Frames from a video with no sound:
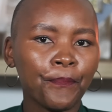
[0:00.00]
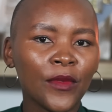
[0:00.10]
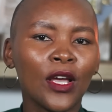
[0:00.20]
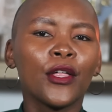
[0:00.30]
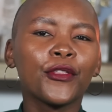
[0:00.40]

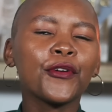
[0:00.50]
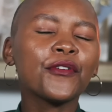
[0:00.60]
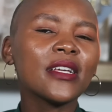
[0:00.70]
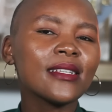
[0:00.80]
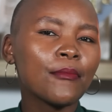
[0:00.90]
Through
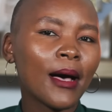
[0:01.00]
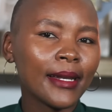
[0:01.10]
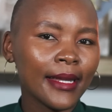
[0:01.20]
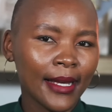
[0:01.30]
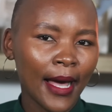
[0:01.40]
these
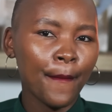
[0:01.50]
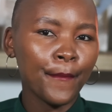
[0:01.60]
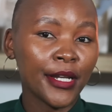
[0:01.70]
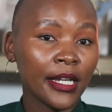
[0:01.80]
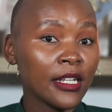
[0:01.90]
mining
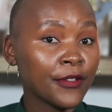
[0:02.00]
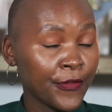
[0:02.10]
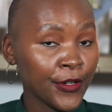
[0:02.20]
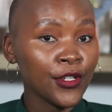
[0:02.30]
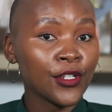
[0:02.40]
companies,
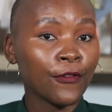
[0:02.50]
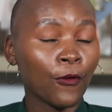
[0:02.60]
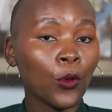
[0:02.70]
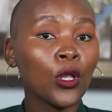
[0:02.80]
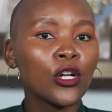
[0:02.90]
first of
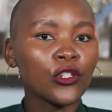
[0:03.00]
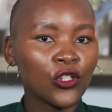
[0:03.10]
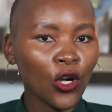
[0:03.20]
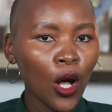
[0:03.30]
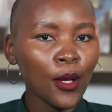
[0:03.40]
all,
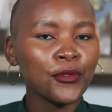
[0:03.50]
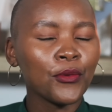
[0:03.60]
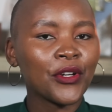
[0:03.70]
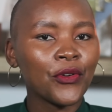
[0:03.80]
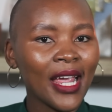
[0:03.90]
jobs
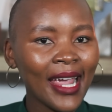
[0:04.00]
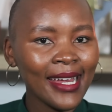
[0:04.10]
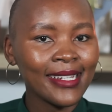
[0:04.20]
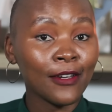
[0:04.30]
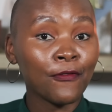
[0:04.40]
were
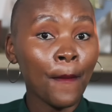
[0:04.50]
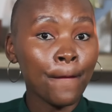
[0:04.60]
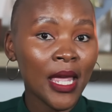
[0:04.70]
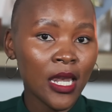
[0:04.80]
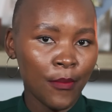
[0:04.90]
created for
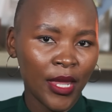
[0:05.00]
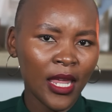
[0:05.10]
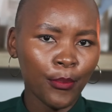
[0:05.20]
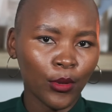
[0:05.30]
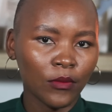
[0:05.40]
many
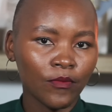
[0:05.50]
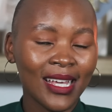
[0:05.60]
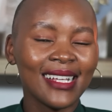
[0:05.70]
people.